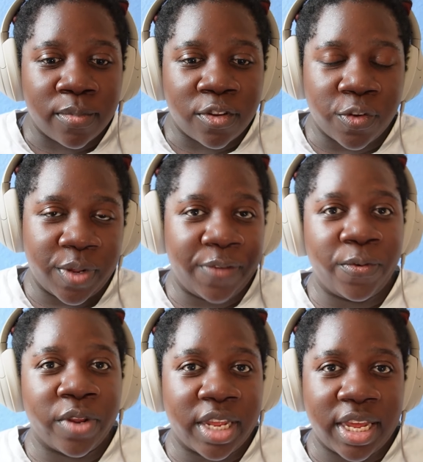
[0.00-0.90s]
So if
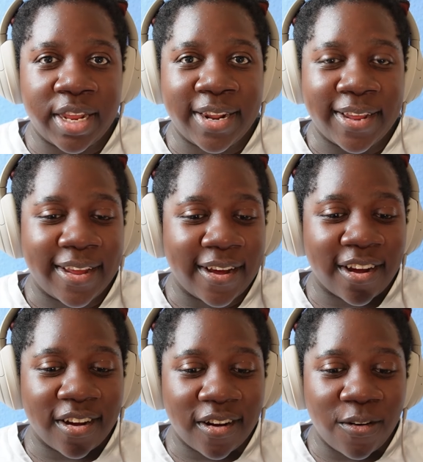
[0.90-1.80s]
you did,
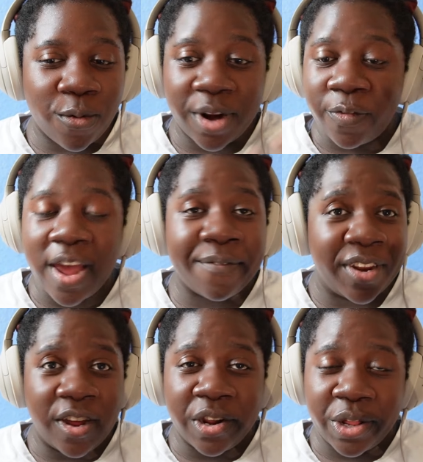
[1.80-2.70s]
or if you have
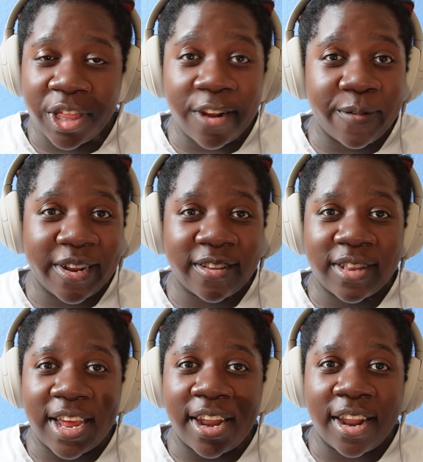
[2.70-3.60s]
any other theories,
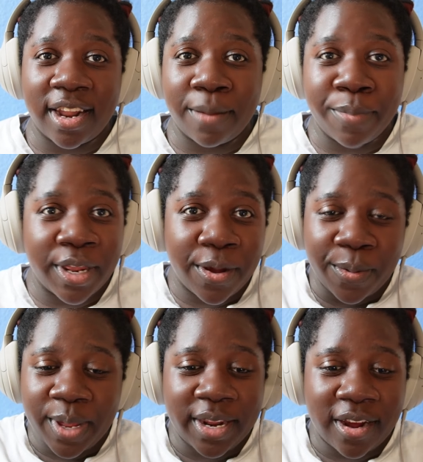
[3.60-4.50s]
then let me
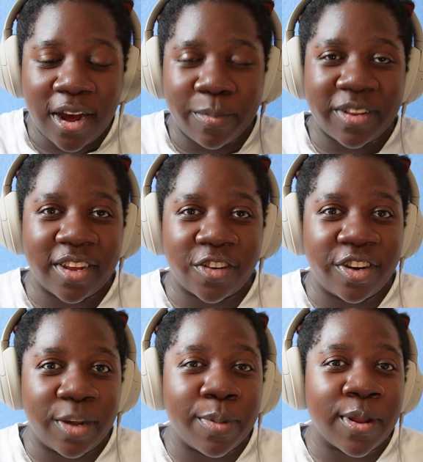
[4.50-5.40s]
know in the comment
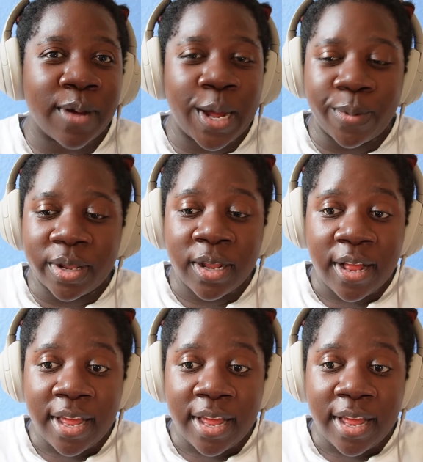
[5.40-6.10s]
section down below. I will